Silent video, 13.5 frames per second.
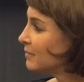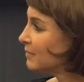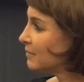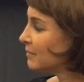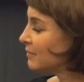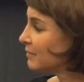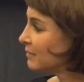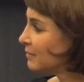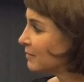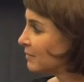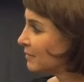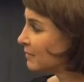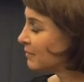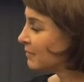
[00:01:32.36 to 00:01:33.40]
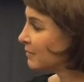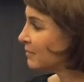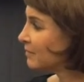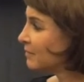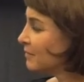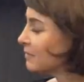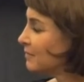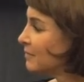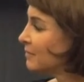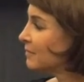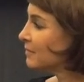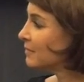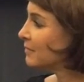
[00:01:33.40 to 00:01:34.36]

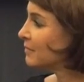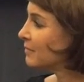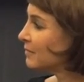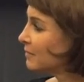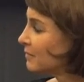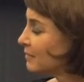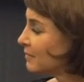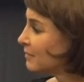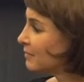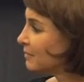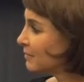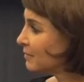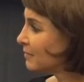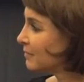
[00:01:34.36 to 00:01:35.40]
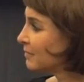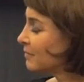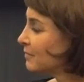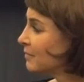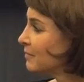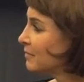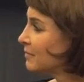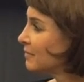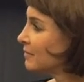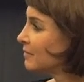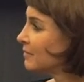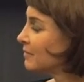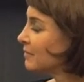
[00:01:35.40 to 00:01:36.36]

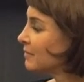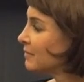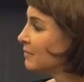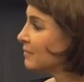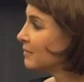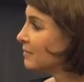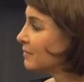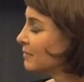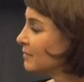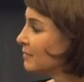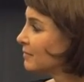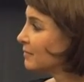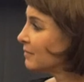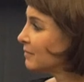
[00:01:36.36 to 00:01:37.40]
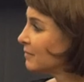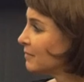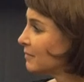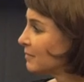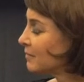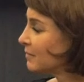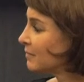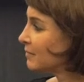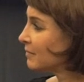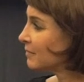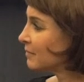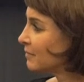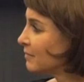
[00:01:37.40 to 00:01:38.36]

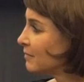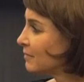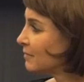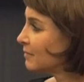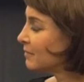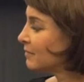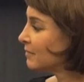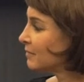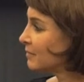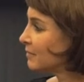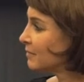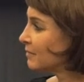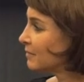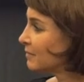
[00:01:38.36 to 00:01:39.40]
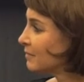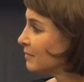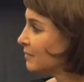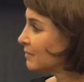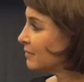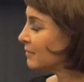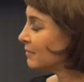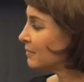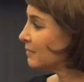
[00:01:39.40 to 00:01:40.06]
(not speaking)